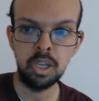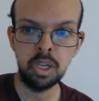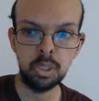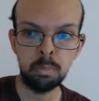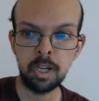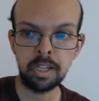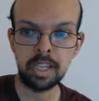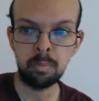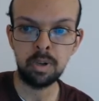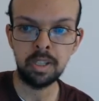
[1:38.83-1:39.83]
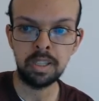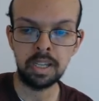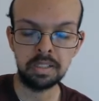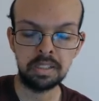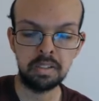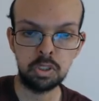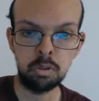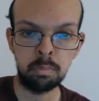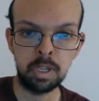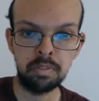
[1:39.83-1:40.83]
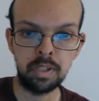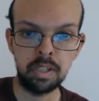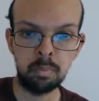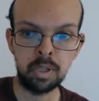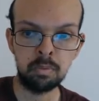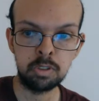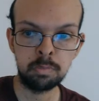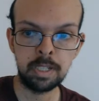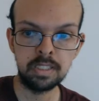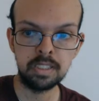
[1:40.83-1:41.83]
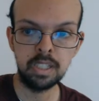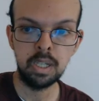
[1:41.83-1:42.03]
You might get one that gives you a benefit in one respect,